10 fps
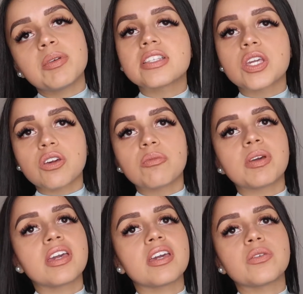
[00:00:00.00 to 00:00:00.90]
It's
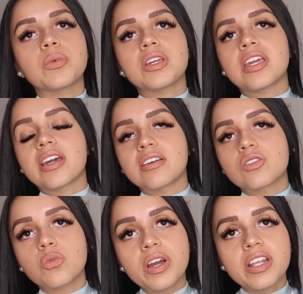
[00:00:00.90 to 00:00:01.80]
humid, we get
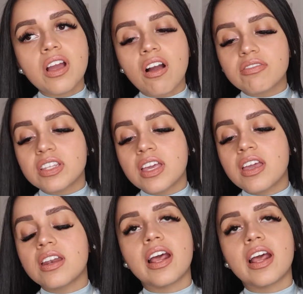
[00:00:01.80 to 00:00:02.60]
sweaty often.